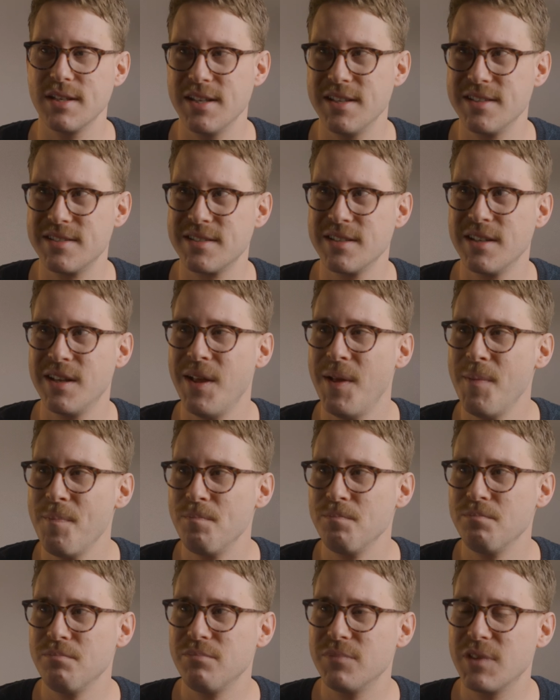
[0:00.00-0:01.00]
is
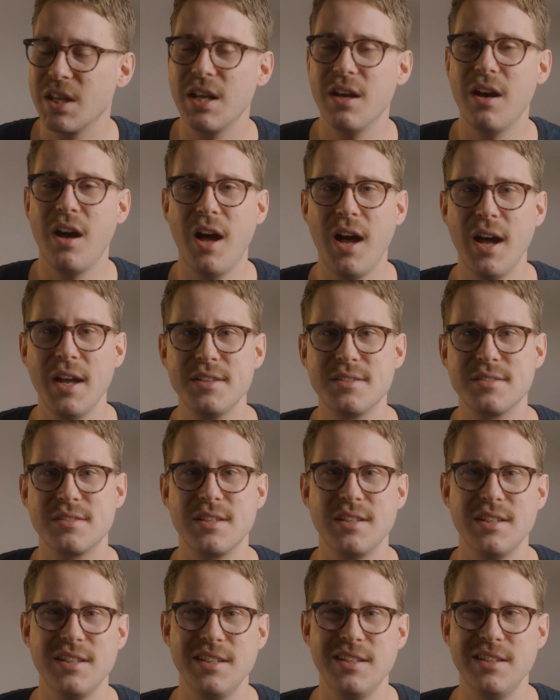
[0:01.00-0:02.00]
that it hides
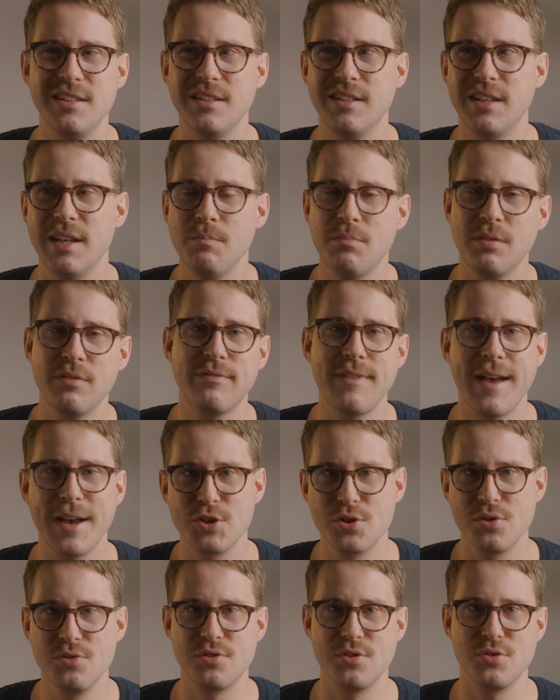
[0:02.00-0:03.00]
the
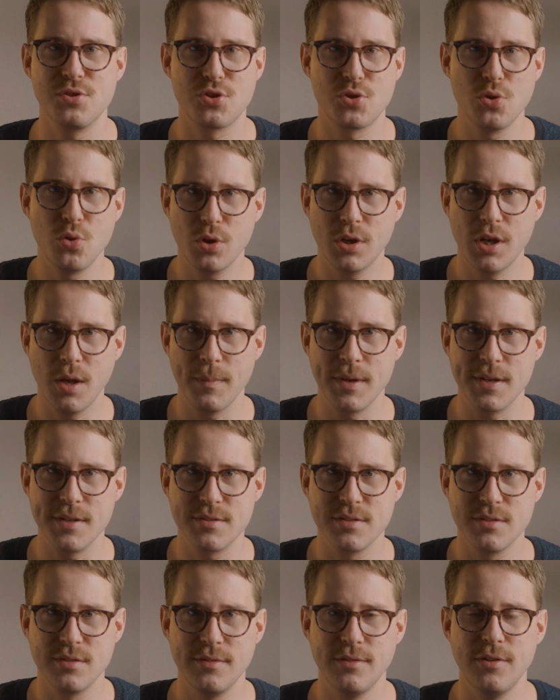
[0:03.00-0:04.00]
imperfections and
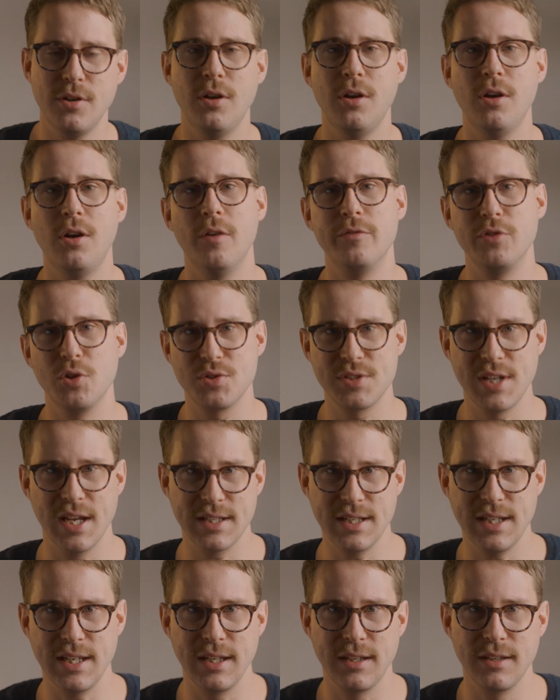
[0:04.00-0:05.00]
shortcomings of your
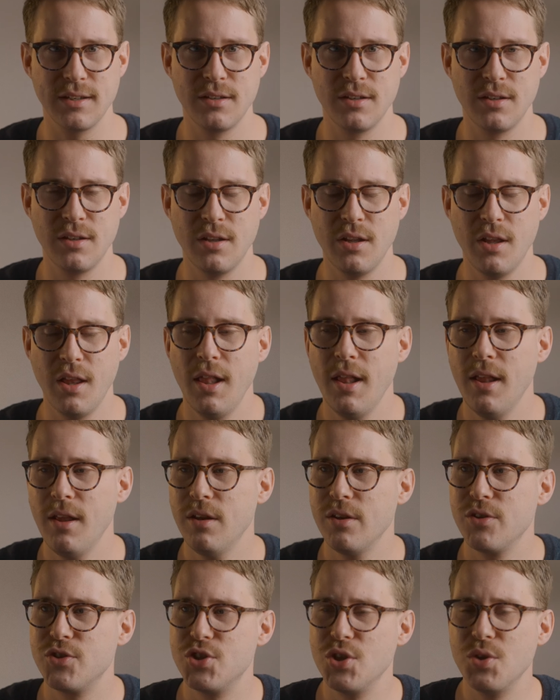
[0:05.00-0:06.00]
technique.
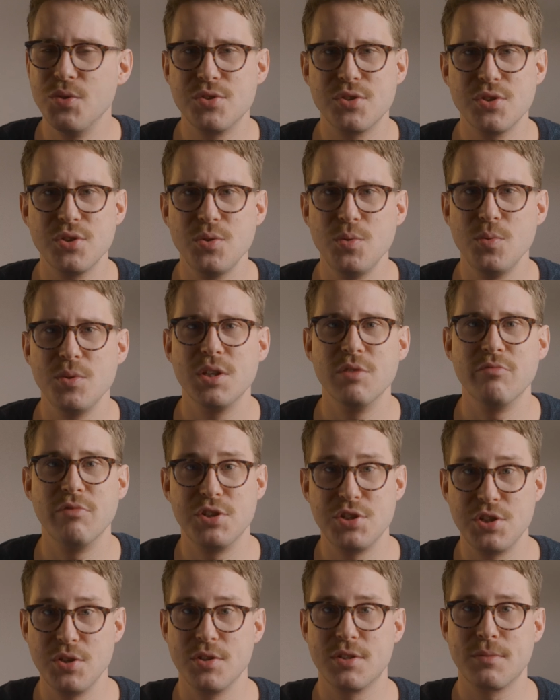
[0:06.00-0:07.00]
Due to the
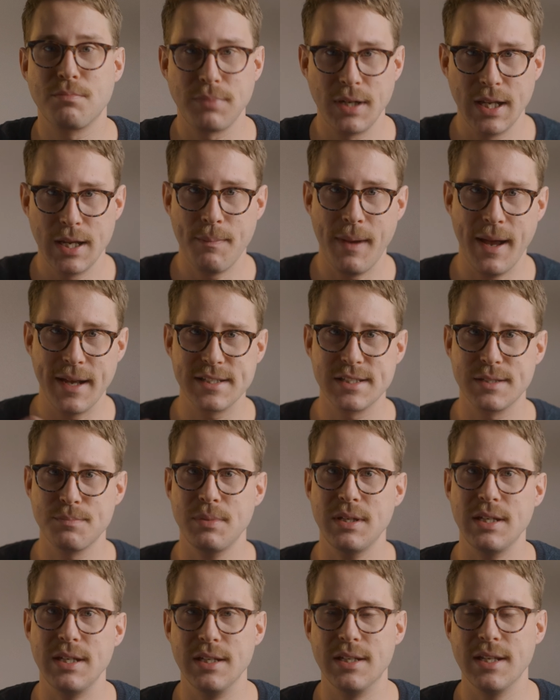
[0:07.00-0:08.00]
reduced playback
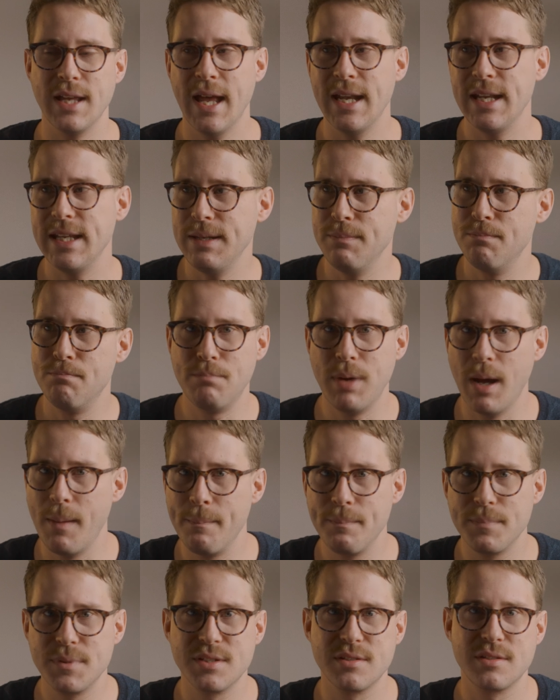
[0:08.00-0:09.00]
speed, any
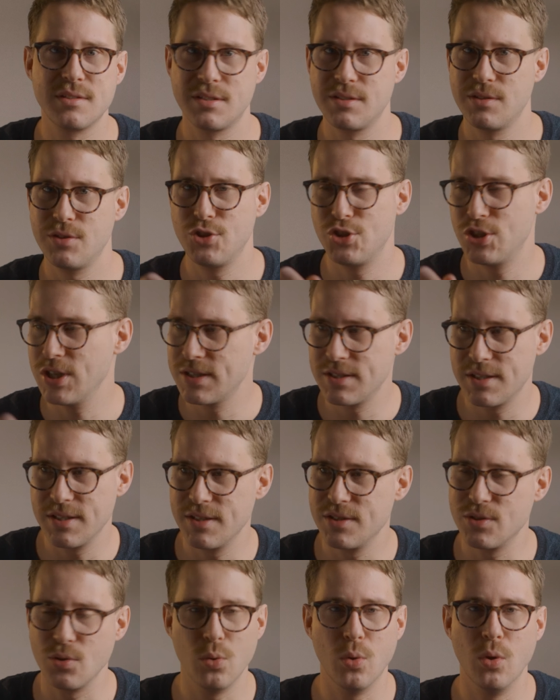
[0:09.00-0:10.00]
bumps,
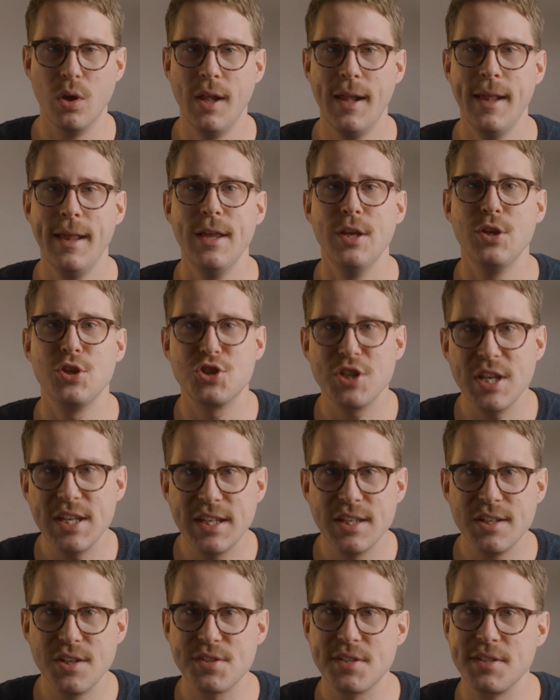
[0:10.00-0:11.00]
jitters or
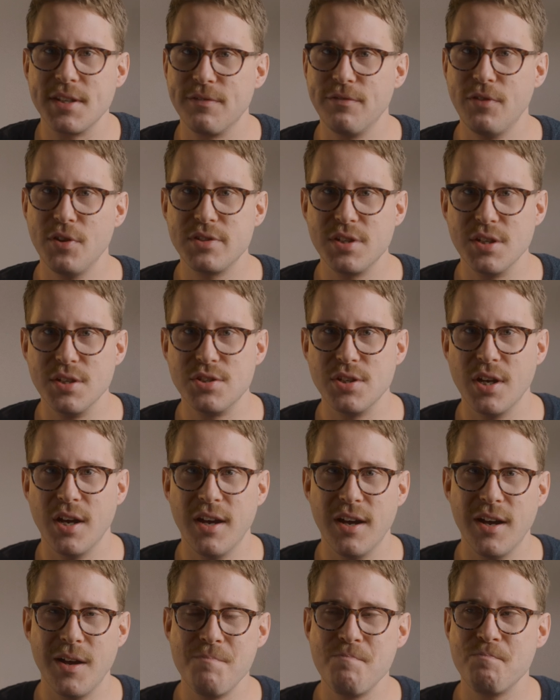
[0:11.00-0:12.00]
shakiness in the footage
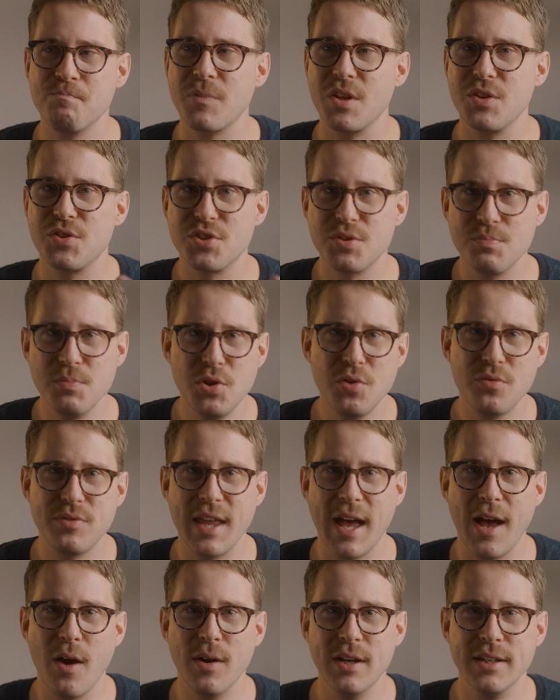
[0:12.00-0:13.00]
are smoothed
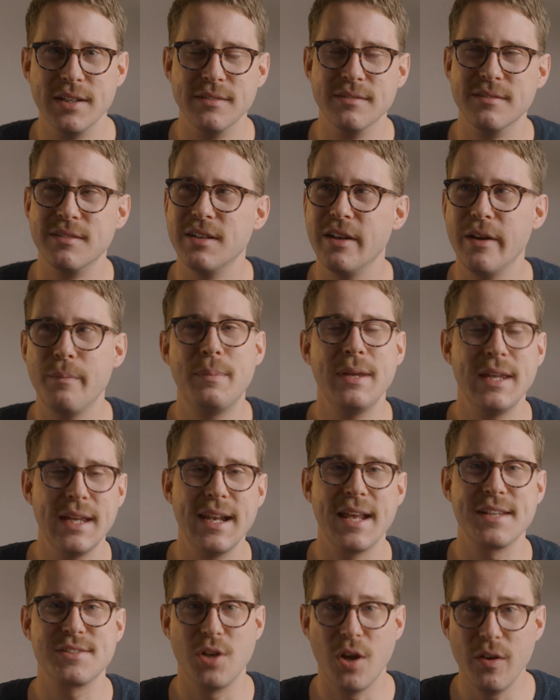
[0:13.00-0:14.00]
out and appear
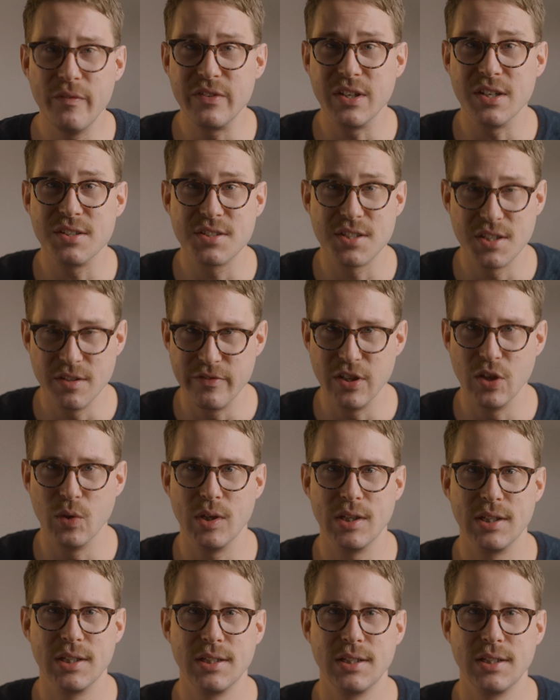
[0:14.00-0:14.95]
less obvious to the viewer.